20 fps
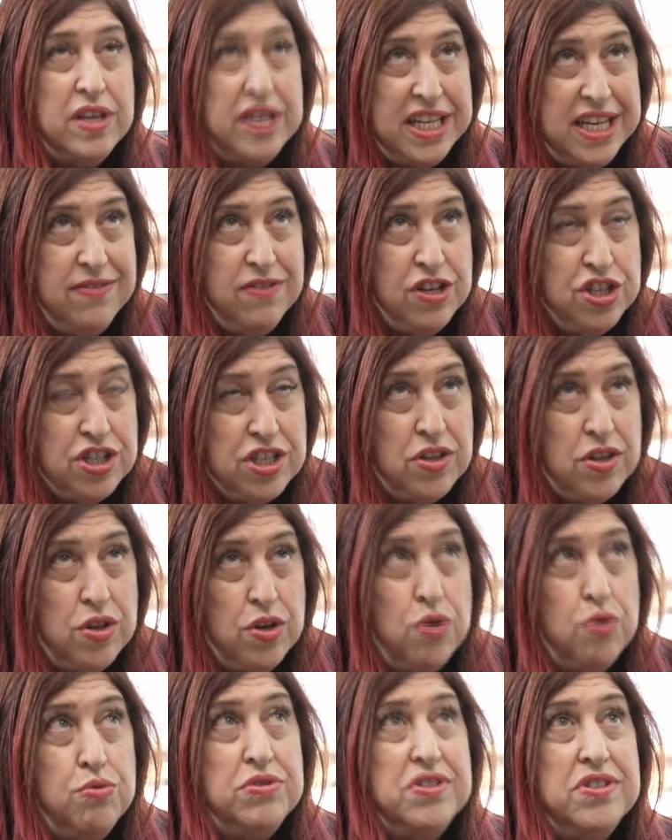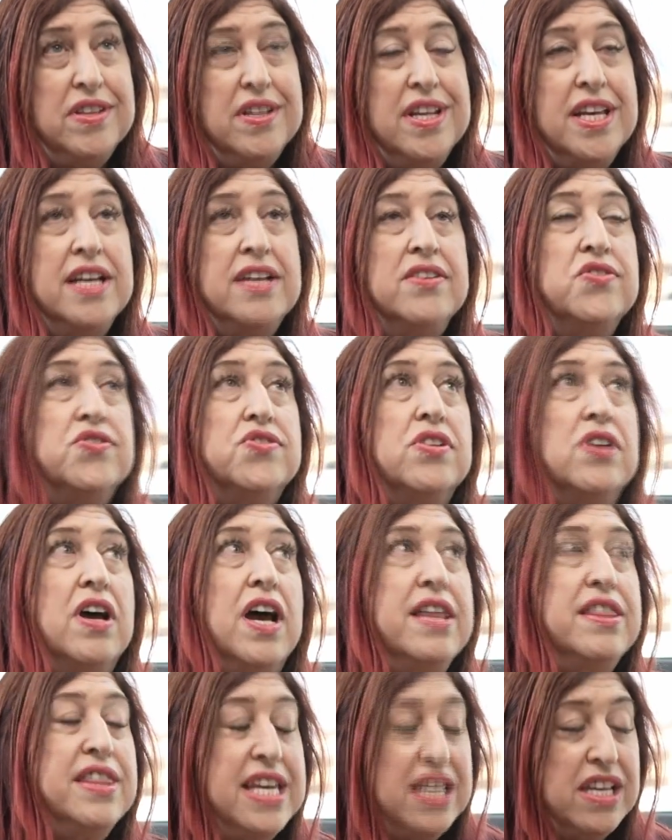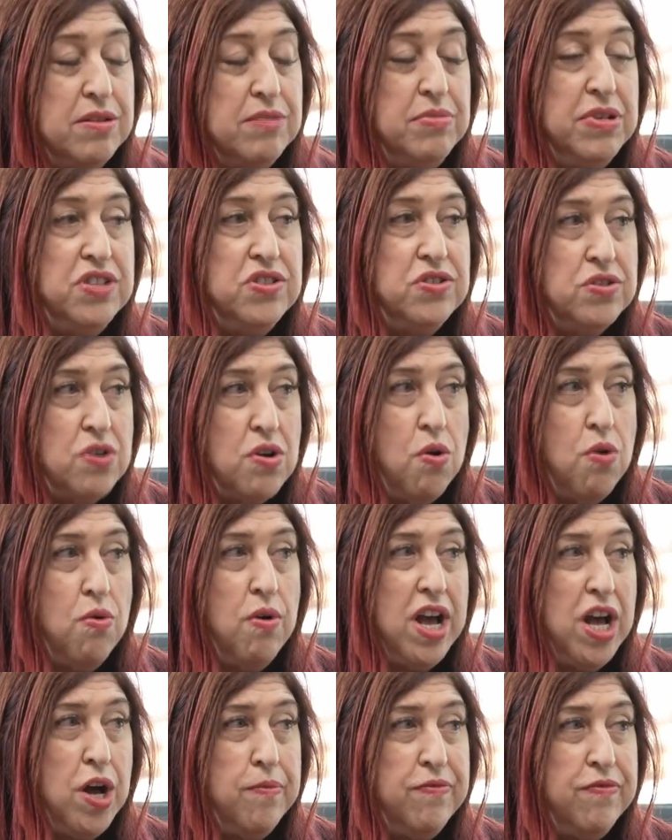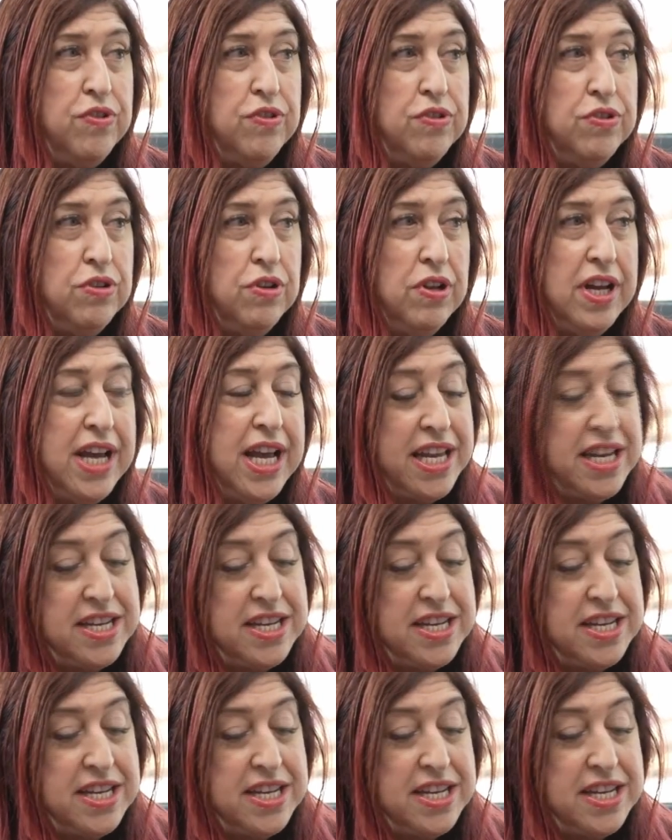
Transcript: th- even just those things, I think, can be so helpful.